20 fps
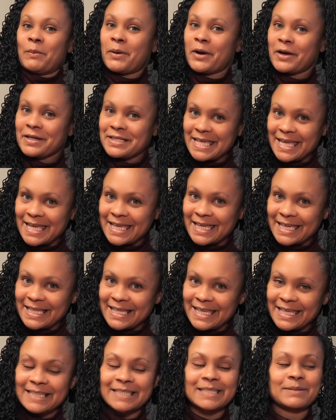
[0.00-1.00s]
partake
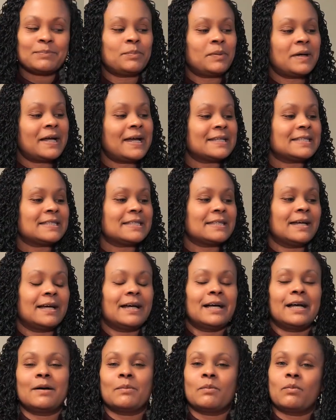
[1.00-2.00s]
in it. But
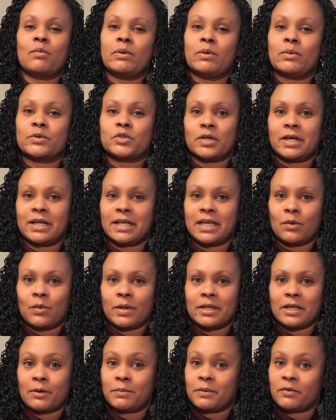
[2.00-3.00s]
um, we will try to get
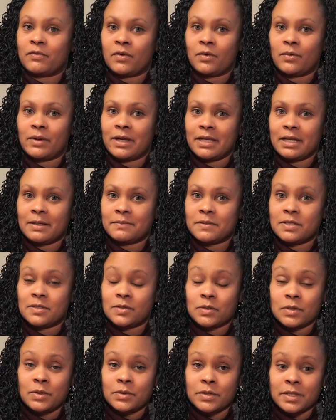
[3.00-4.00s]
one out before we head up to
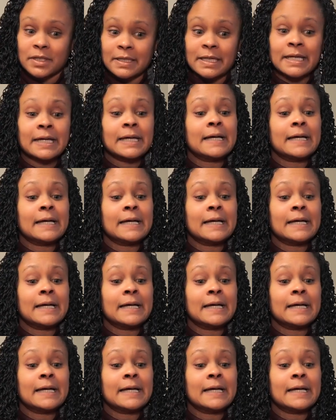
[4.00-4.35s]
Duluth.